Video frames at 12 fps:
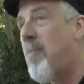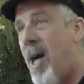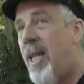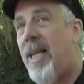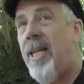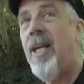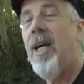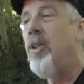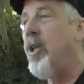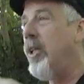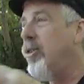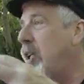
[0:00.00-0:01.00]
money,
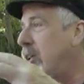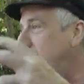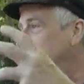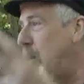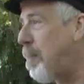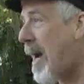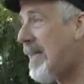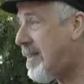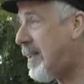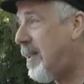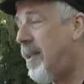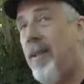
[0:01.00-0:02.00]
you can just use your
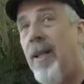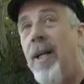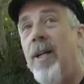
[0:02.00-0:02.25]
bicycle,